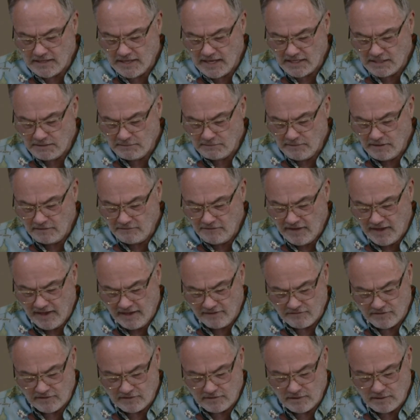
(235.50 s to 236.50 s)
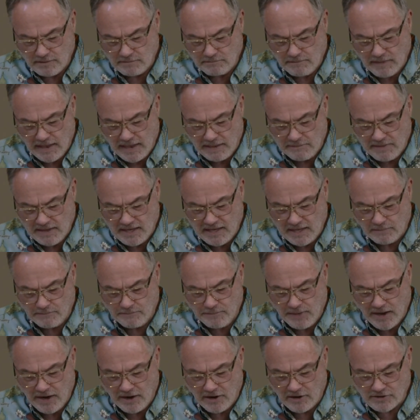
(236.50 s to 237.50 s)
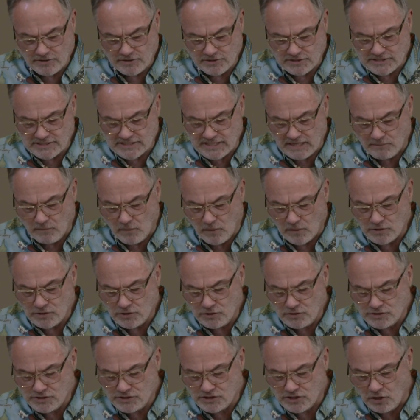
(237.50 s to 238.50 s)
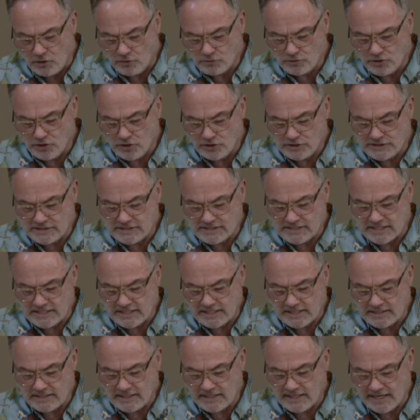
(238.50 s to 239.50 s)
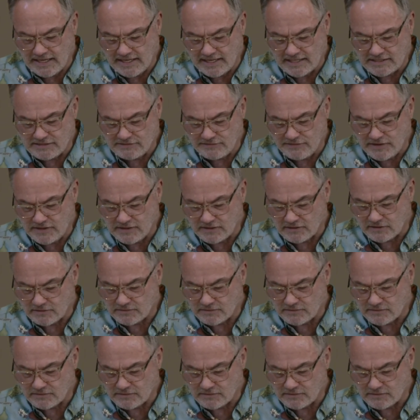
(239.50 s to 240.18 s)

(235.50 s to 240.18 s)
The kingdom of heaven may be compared to someone who sowed good seed in his